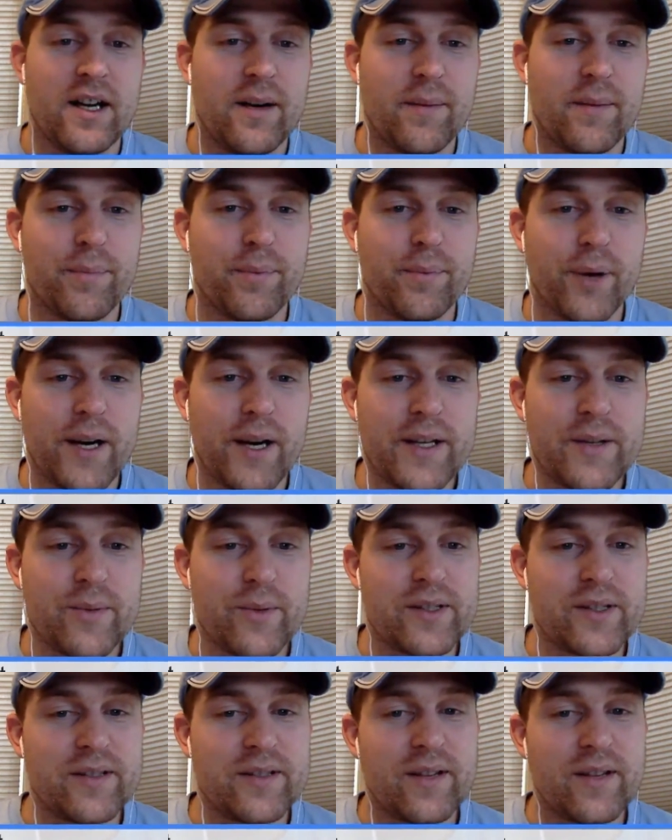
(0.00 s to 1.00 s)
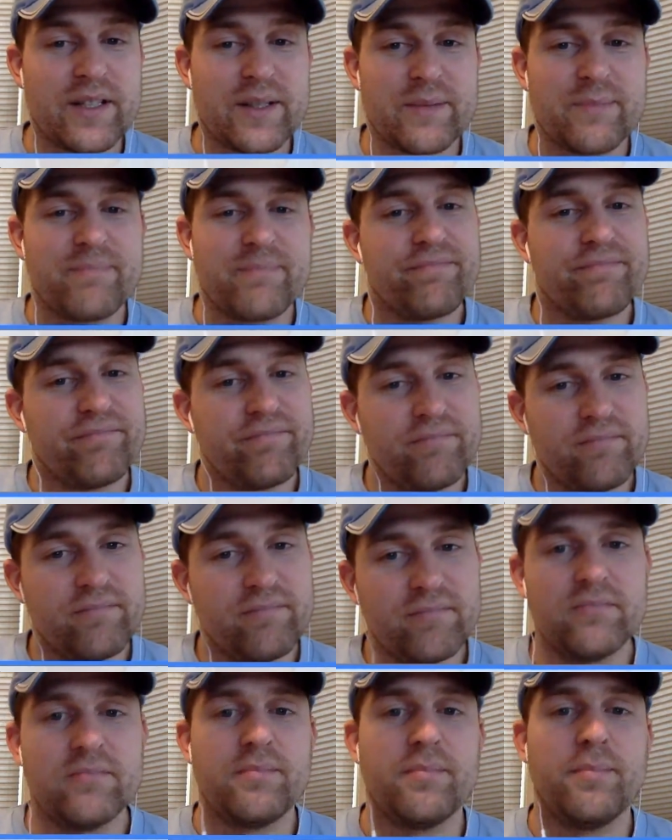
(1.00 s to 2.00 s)
Bryce is
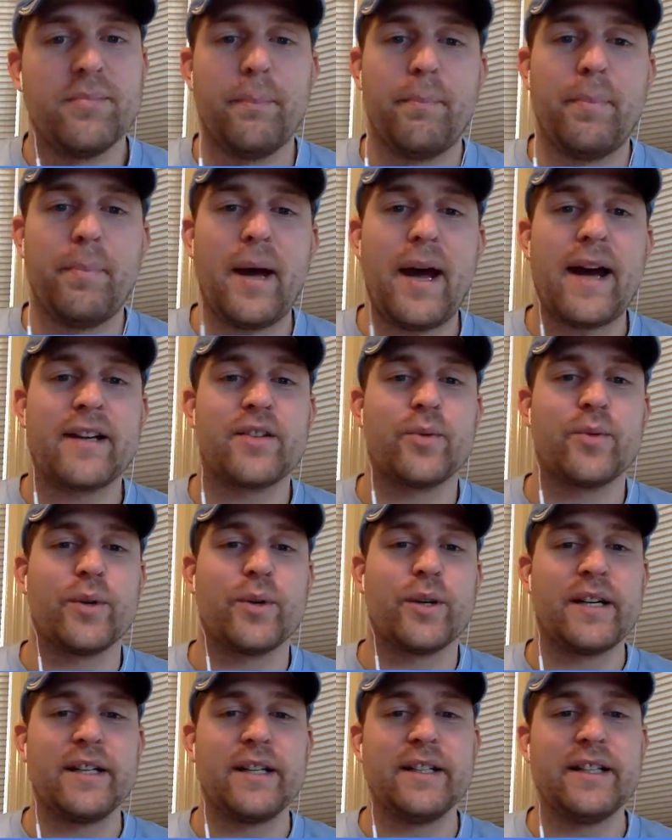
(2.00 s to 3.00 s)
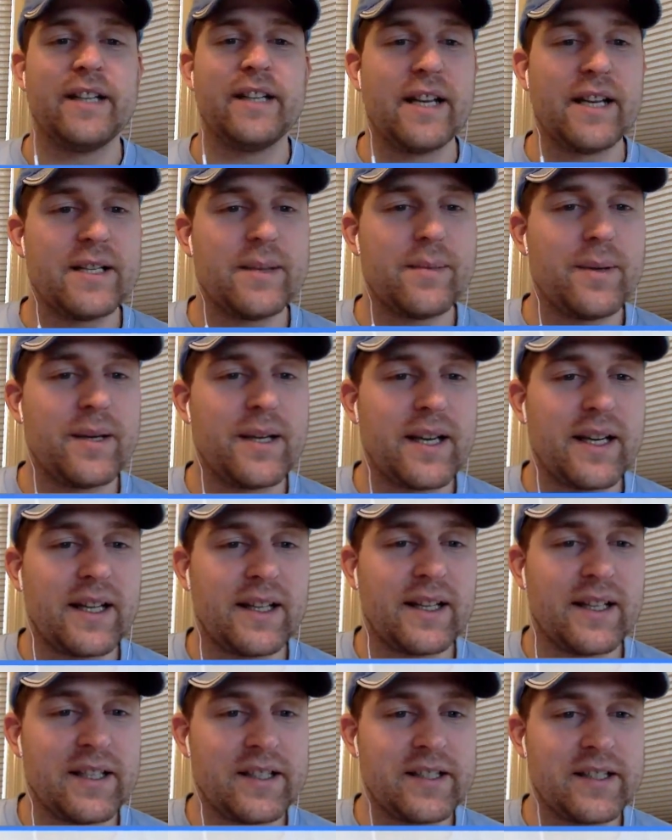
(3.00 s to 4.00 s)
back to where he needed to be at
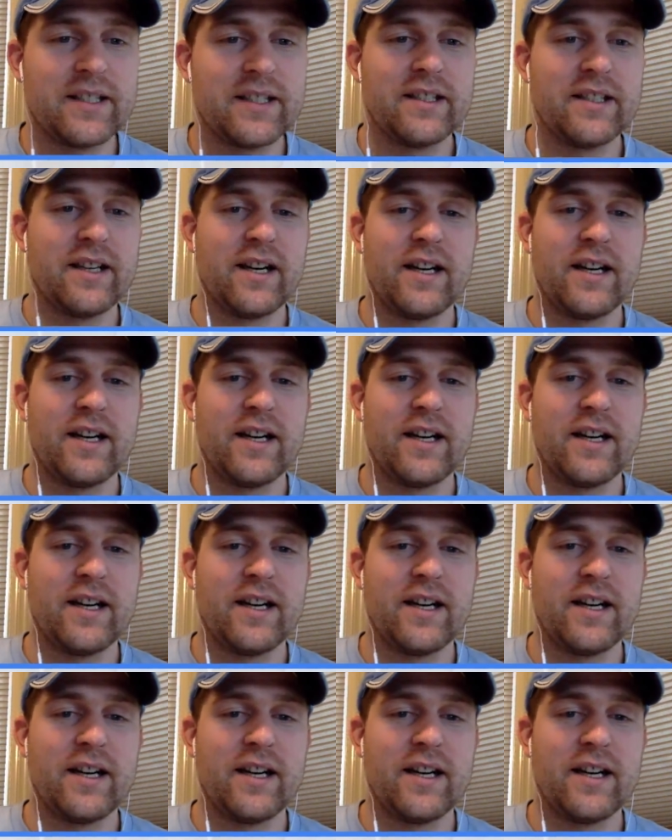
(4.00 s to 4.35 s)
least.